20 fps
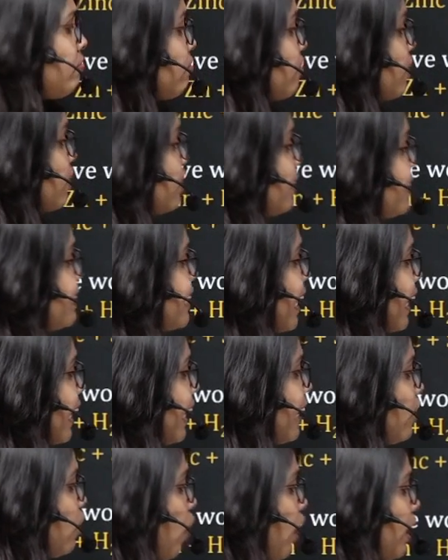The second
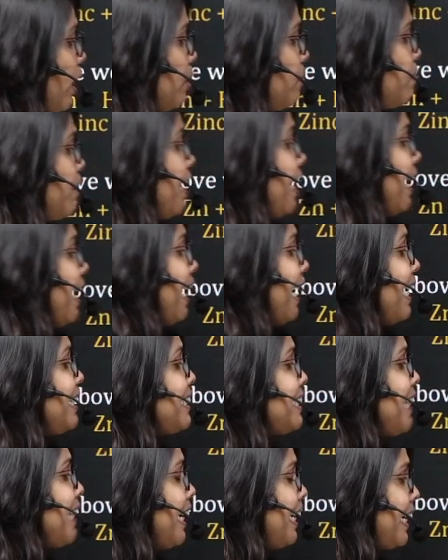column is
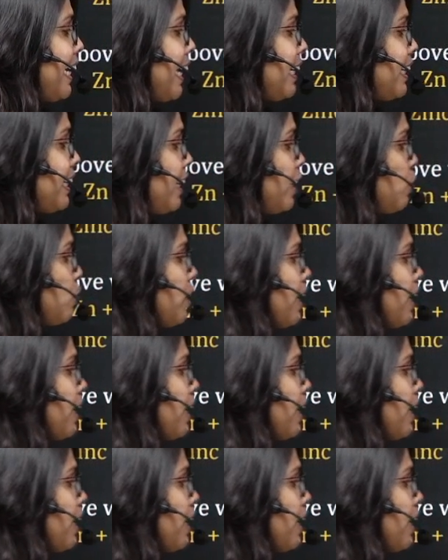dedicated to the